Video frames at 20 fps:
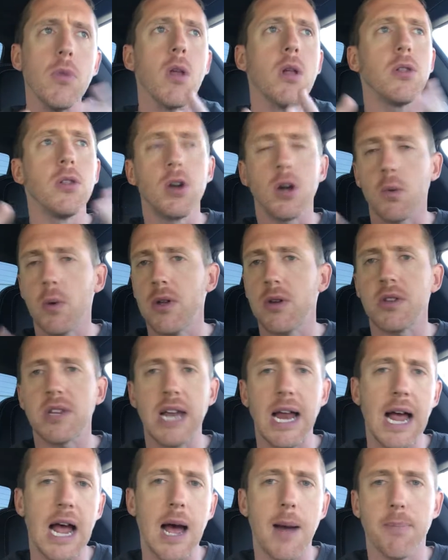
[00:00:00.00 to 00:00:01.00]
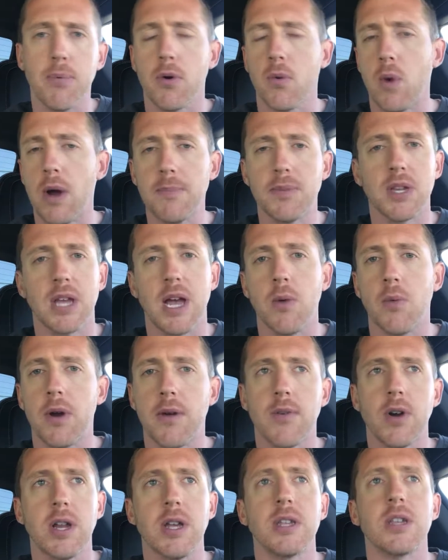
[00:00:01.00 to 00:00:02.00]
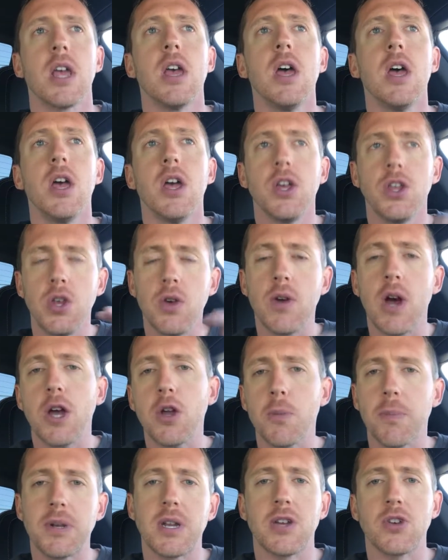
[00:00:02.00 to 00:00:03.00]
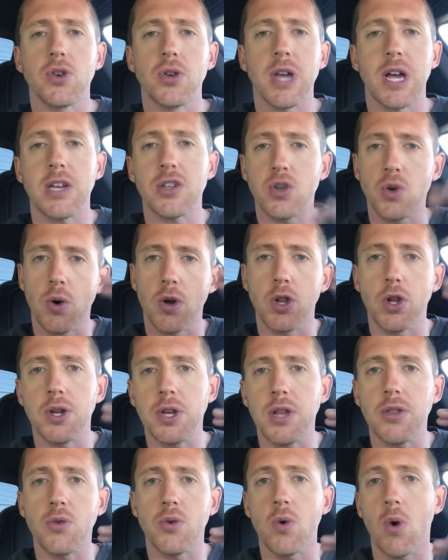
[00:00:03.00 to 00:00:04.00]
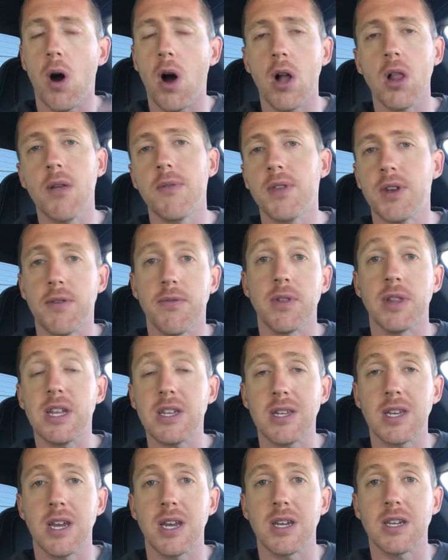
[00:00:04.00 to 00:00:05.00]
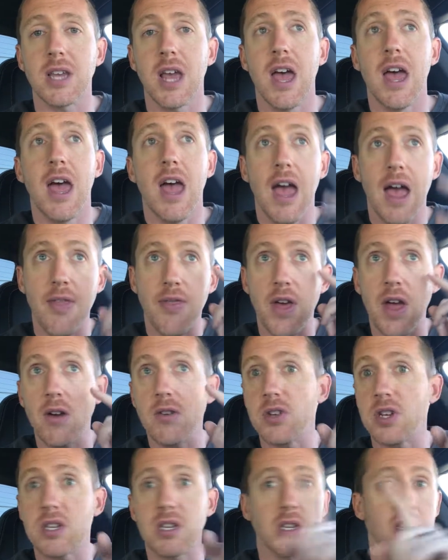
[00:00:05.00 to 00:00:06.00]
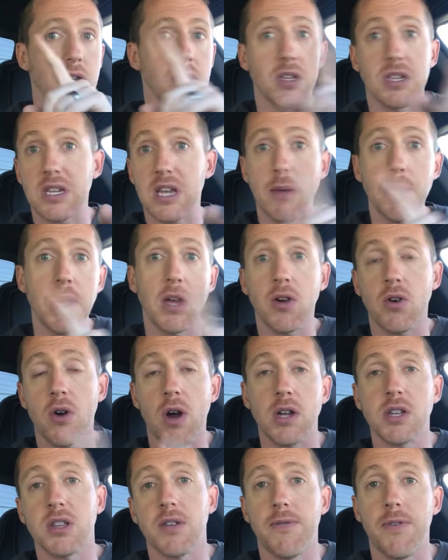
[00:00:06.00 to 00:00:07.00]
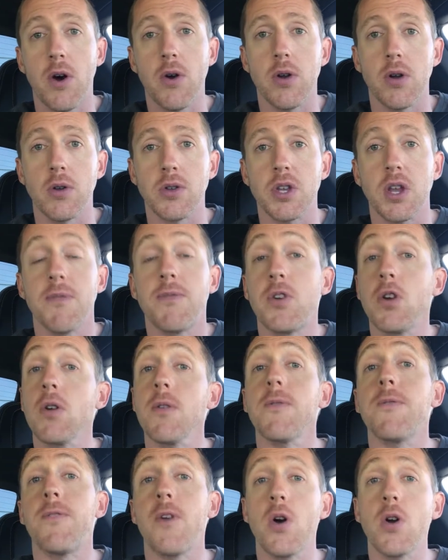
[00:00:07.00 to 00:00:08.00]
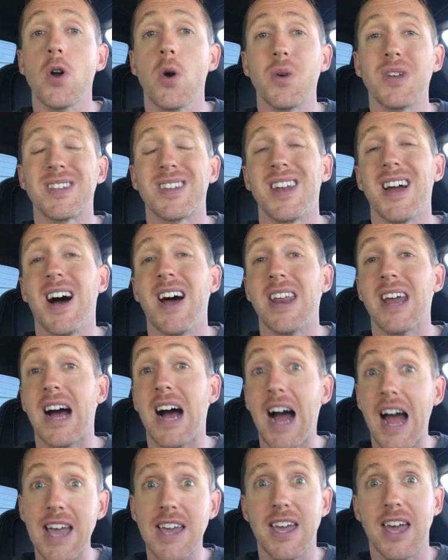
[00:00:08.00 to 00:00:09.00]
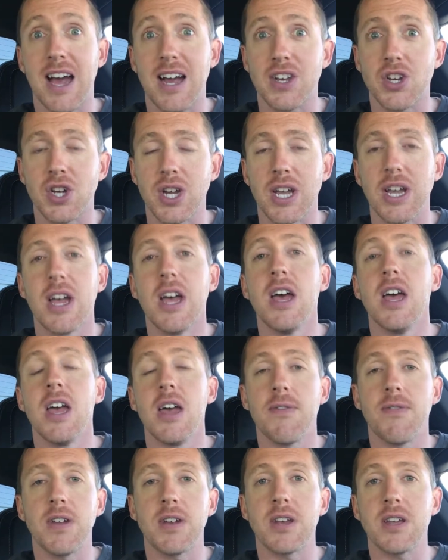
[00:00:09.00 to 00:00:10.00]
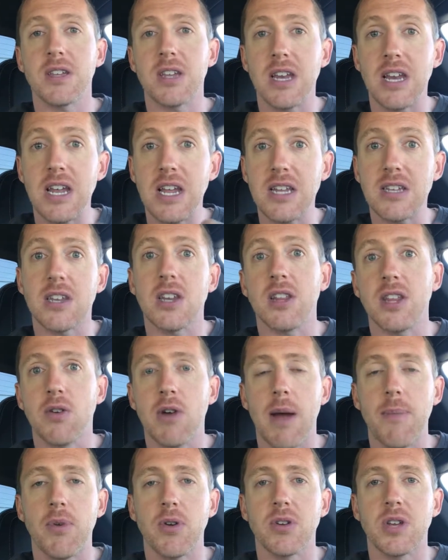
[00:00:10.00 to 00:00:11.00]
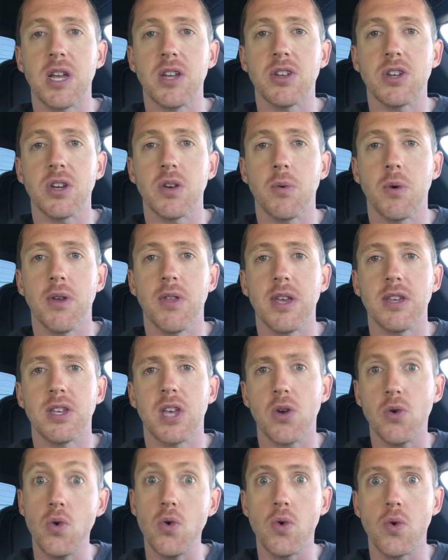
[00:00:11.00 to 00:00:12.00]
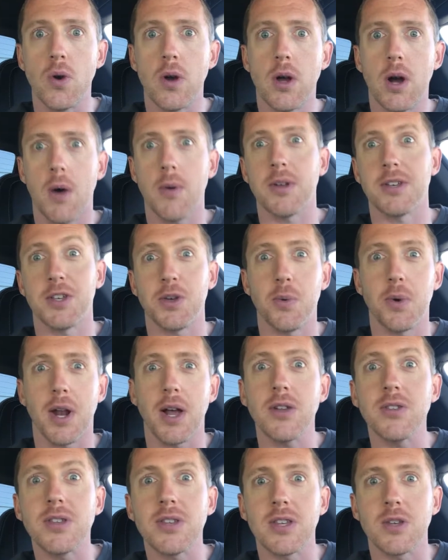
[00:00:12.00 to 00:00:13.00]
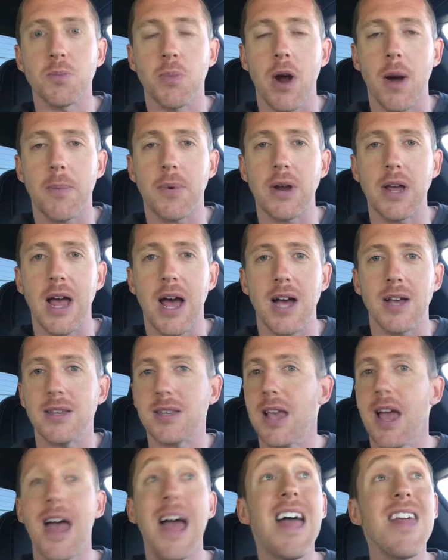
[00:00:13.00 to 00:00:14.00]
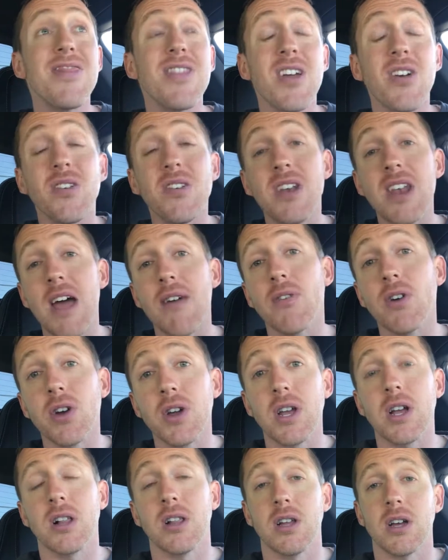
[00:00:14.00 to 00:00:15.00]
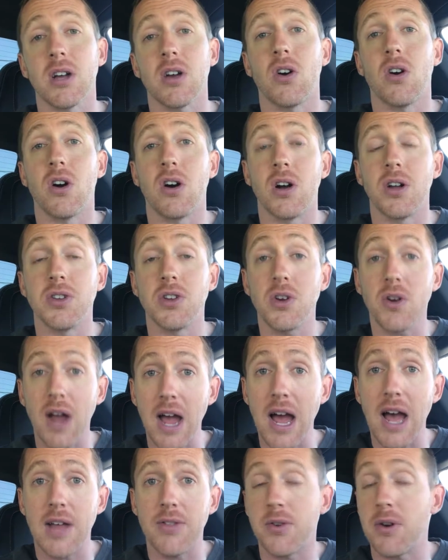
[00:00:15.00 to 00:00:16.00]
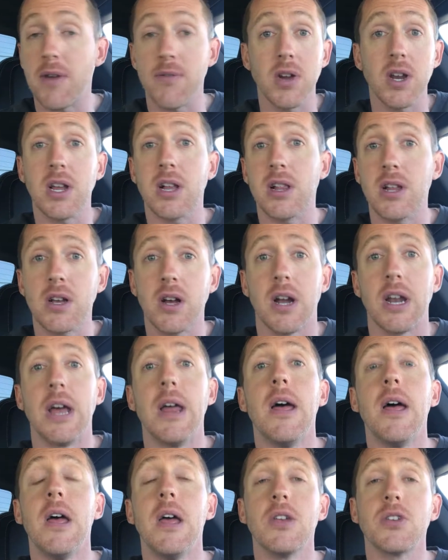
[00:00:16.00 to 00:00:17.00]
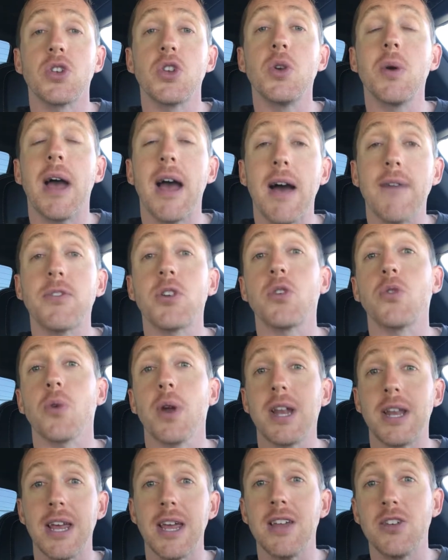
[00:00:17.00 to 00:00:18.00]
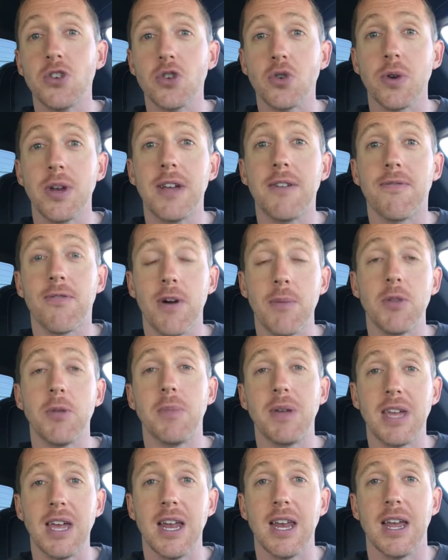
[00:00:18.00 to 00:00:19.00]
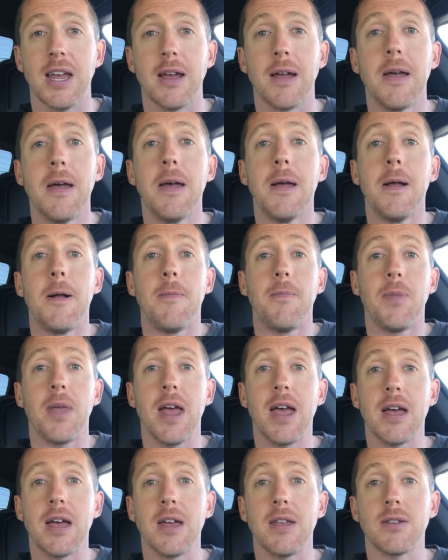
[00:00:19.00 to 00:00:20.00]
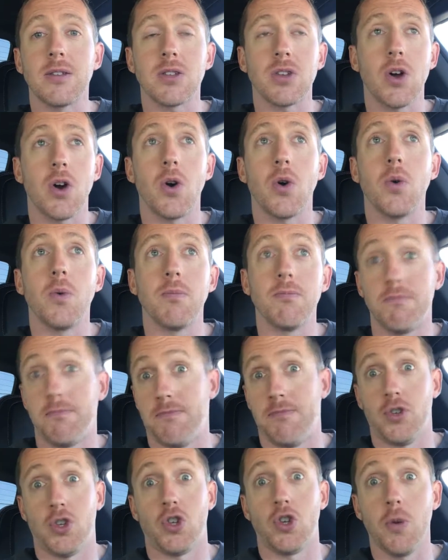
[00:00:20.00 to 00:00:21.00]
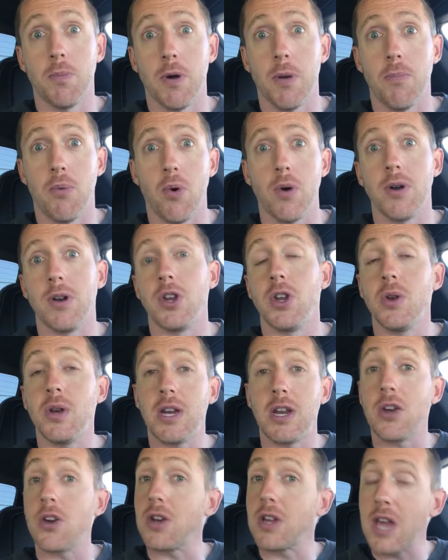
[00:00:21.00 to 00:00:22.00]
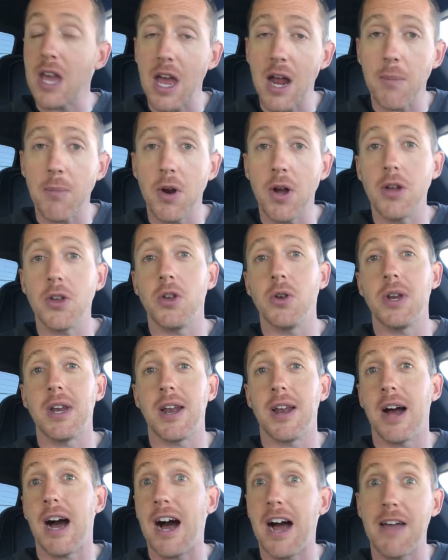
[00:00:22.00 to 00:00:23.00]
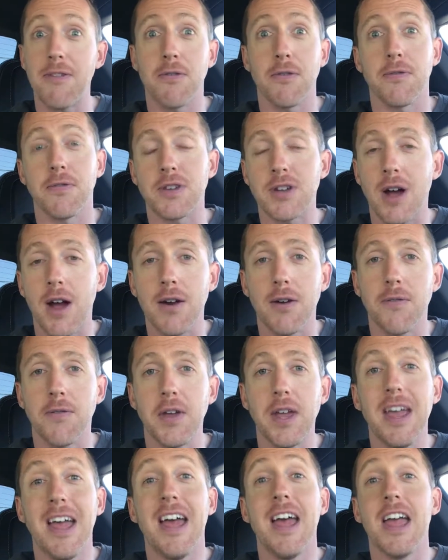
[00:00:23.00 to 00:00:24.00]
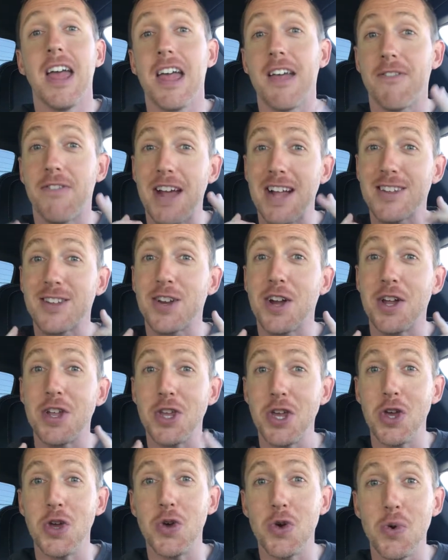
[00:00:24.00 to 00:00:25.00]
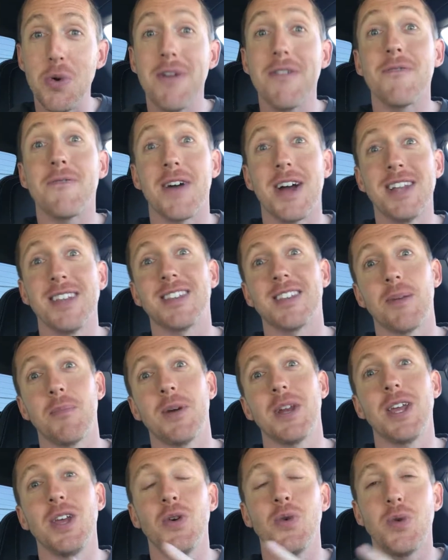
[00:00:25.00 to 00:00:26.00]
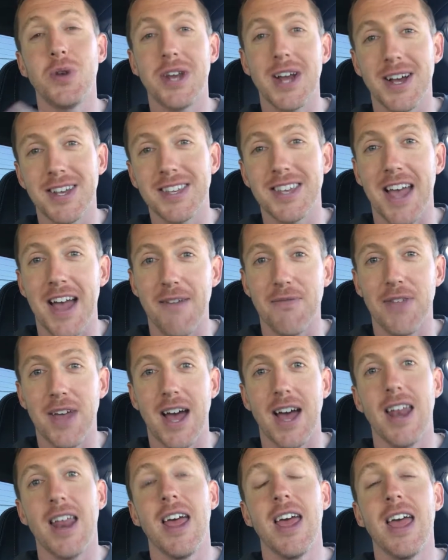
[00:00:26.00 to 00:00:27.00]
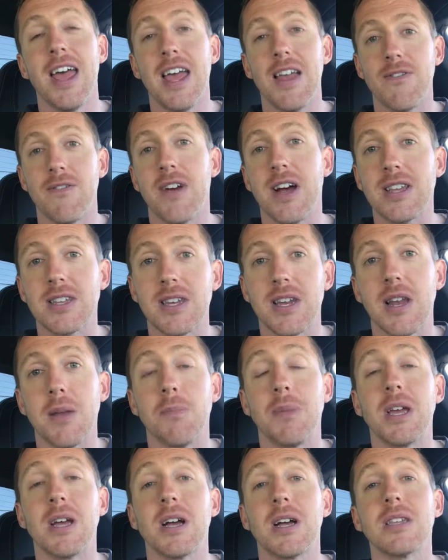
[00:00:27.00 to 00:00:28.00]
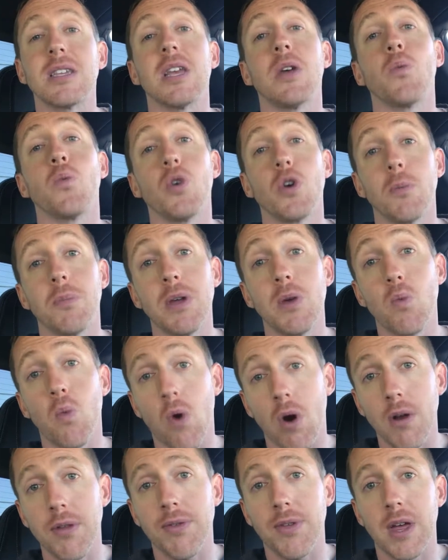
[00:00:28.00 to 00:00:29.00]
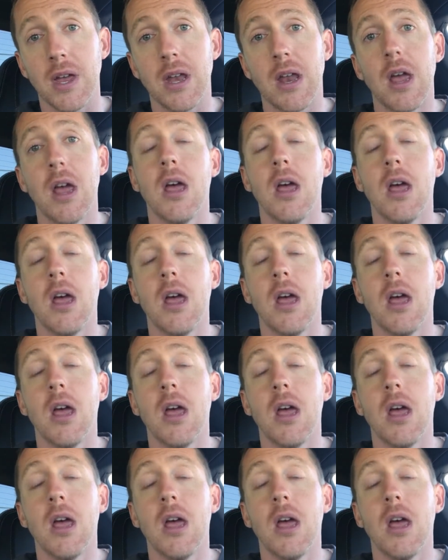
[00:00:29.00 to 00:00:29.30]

Look, whether it's an app or a website, whatever it is, you got your potential guests who are looking through all of the different listings, and they're just skimming across the photos. If your photo is not eye-catching, if it doesn't instantly grab their attention to where they say, ooh, I want to see what else this property has, they're never going to click on your ad. They're never going to click on it. So you have to create intrigue from the beginning. And so, super important. You need a good camera. You need an eye for photography. If that's not you, find somebody who does have that. Invest in it because it will be worth it.